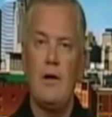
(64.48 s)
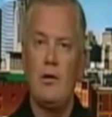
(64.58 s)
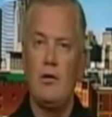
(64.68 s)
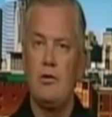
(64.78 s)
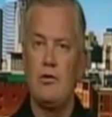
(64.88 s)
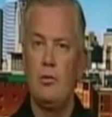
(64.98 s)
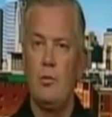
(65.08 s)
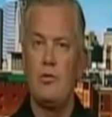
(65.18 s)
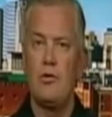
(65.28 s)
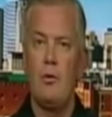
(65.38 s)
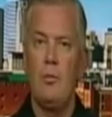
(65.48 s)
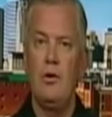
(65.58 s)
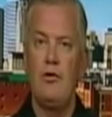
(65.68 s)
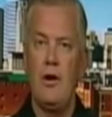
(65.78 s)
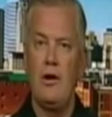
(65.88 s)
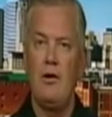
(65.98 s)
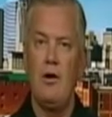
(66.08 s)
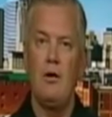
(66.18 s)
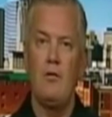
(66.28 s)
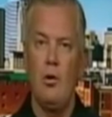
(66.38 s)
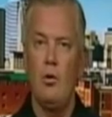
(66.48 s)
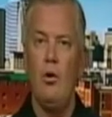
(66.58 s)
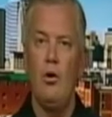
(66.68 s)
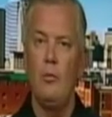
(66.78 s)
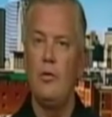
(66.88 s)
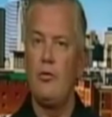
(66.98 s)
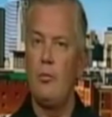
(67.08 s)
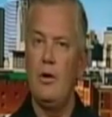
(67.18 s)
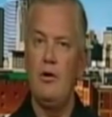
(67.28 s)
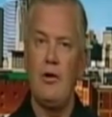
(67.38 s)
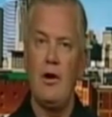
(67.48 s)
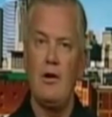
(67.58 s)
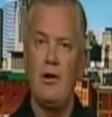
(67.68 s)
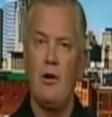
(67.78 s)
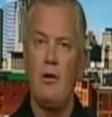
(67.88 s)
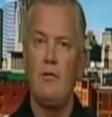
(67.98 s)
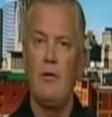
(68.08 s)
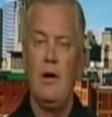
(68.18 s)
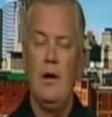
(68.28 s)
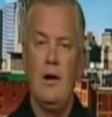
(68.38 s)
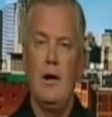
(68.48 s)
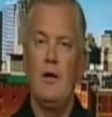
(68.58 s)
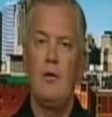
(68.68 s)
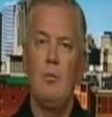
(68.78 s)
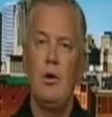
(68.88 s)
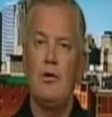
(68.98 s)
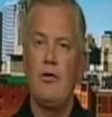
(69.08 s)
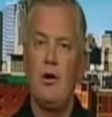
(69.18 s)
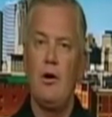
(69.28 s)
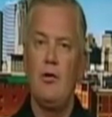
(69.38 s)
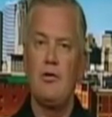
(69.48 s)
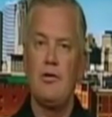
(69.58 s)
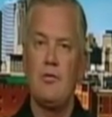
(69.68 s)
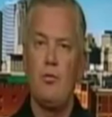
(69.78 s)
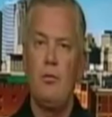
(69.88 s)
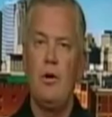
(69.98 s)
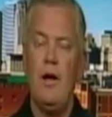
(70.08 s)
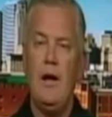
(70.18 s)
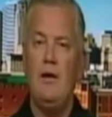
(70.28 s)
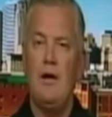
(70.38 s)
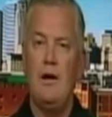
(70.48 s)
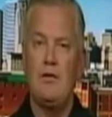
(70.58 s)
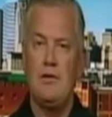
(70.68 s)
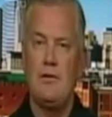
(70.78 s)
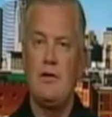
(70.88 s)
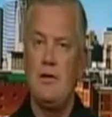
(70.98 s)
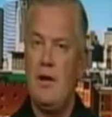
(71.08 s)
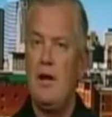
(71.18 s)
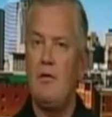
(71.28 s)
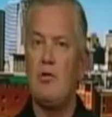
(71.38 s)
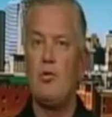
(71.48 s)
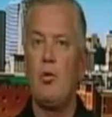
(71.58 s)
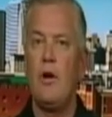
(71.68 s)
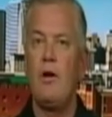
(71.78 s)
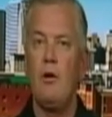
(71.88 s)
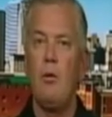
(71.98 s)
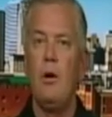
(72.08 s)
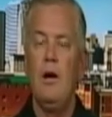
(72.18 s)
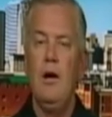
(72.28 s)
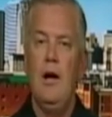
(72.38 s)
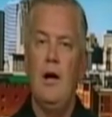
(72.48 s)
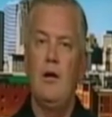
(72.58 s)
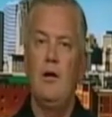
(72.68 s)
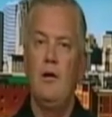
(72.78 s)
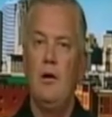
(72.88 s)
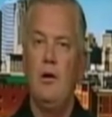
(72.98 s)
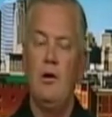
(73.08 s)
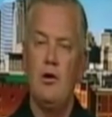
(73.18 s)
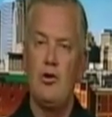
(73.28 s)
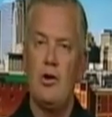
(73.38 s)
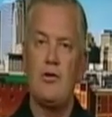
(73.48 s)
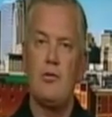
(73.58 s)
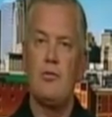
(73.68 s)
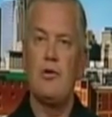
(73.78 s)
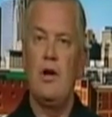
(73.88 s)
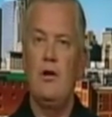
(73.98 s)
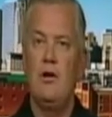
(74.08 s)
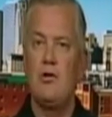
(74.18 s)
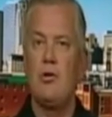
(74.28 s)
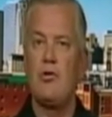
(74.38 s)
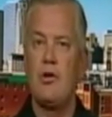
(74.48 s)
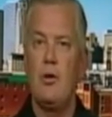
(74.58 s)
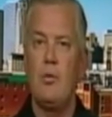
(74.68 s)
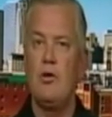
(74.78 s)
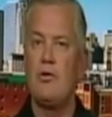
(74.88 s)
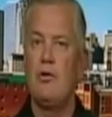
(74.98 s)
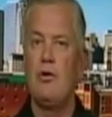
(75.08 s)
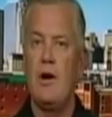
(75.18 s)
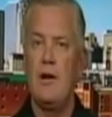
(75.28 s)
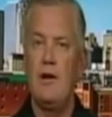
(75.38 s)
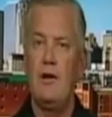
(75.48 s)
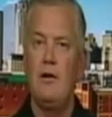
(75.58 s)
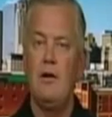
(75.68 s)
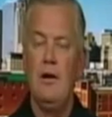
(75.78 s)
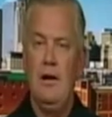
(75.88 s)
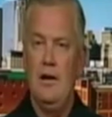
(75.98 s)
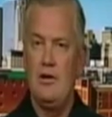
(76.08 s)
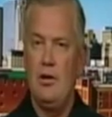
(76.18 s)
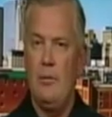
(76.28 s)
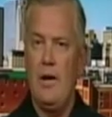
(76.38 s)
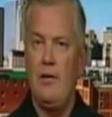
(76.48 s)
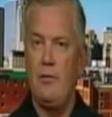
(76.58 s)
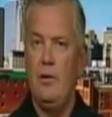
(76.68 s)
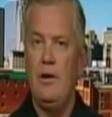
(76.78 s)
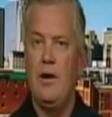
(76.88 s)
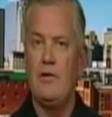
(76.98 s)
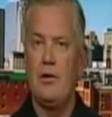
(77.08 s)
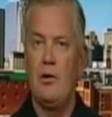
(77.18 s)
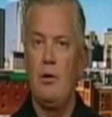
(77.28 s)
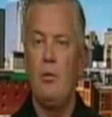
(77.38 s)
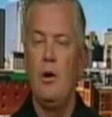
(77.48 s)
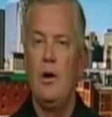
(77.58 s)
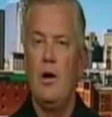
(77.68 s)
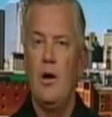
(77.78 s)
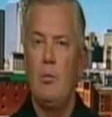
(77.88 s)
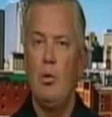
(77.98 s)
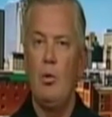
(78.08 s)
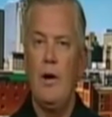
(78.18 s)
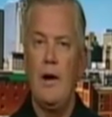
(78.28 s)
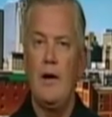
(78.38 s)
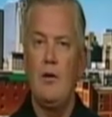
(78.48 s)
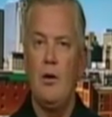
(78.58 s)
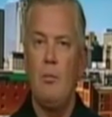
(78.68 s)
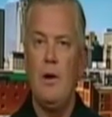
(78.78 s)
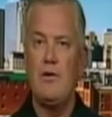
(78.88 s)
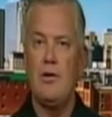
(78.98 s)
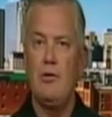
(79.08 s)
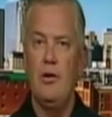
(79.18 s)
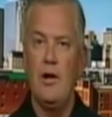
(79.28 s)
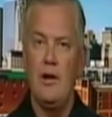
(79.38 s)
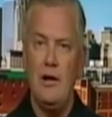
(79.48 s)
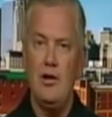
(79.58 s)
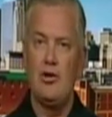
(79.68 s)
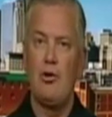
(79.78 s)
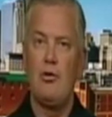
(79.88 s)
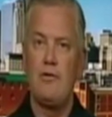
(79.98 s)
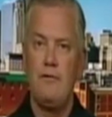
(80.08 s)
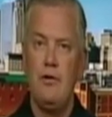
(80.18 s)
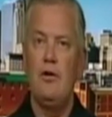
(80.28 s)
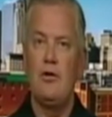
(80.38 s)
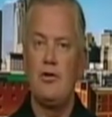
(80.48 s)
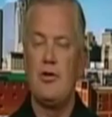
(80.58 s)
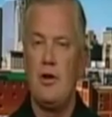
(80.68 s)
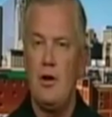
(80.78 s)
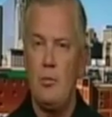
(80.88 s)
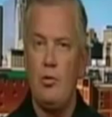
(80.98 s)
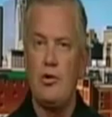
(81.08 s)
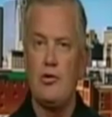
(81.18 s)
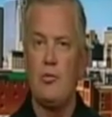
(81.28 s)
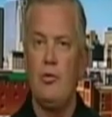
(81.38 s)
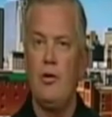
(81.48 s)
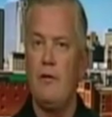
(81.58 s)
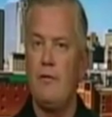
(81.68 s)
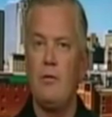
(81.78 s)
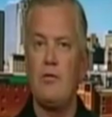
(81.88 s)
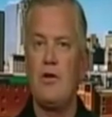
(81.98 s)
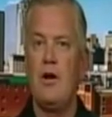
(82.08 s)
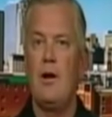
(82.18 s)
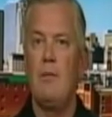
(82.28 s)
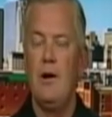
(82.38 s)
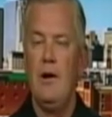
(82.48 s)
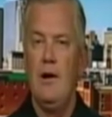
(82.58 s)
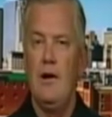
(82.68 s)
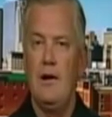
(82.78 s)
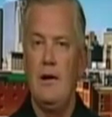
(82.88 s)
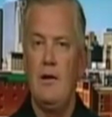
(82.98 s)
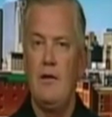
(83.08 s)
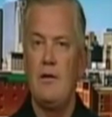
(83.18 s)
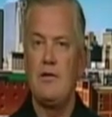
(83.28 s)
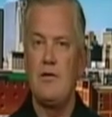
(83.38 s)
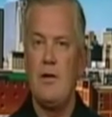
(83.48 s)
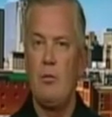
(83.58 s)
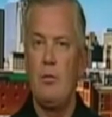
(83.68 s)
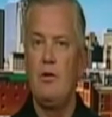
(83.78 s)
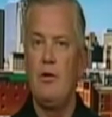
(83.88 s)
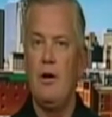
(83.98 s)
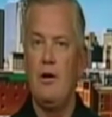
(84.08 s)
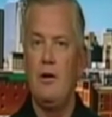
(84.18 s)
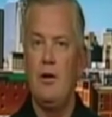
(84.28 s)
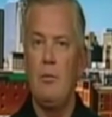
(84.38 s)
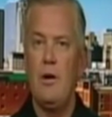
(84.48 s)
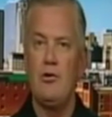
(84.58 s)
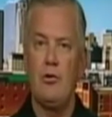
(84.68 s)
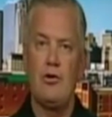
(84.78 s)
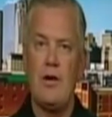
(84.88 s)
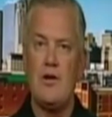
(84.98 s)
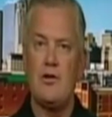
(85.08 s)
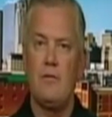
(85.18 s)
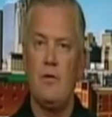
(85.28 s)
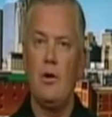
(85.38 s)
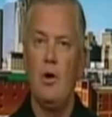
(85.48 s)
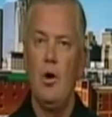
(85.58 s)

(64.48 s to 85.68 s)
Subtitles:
the consumers are being taken care of. Oklahomans are being taken care of. The military, we've been 8 days since the day of the tornado, and the adjusters and the insurance companies could not get in until about 3 days ago. But we had basically an insurance village set up, which is really the first time this has ever been done in a major catastrophe,